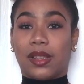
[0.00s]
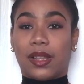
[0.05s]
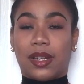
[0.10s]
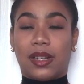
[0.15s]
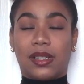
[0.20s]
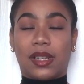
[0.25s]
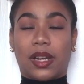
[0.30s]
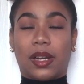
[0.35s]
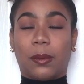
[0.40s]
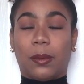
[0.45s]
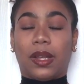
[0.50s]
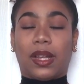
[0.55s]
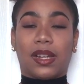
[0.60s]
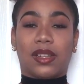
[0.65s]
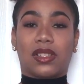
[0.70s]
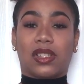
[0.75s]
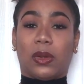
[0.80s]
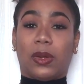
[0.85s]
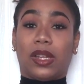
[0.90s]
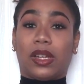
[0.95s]
that entire
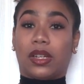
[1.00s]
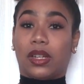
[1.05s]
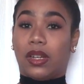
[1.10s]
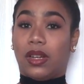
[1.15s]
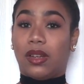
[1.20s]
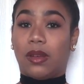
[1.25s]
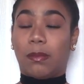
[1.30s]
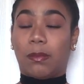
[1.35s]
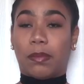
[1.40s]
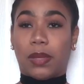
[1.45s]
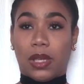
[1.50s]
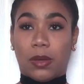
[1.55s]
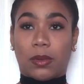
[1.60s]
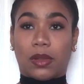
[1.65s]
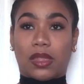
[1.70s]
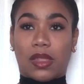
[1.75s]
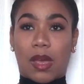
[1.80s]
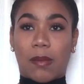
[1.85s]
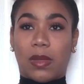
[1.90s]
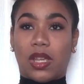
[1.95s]
weekend, so he couldn't be with them.